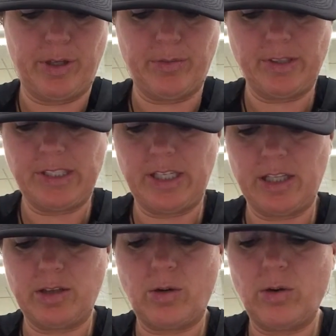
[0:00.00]
You will see
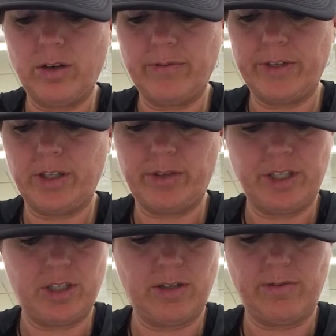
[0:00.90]
that the whole
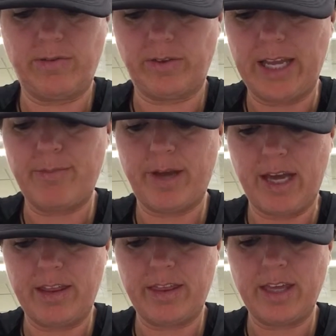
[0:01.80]
configuration of flight
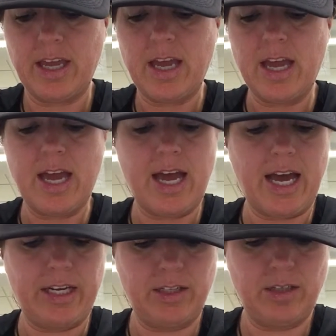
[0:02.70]
path,
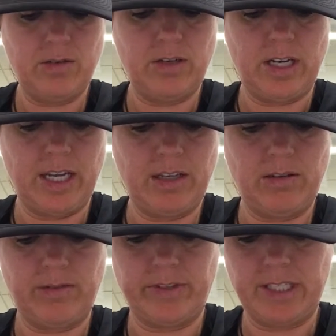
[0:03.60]
attitude, and
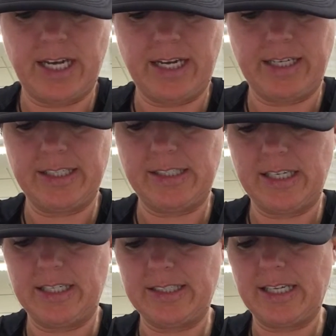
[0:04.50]
angle of attack is
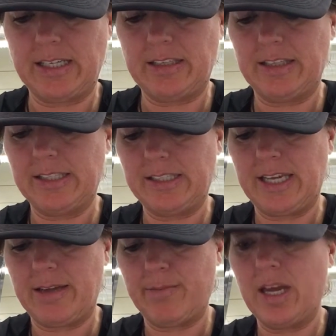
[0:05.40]
then exactly the
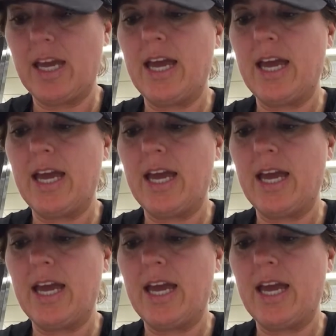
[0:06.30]
same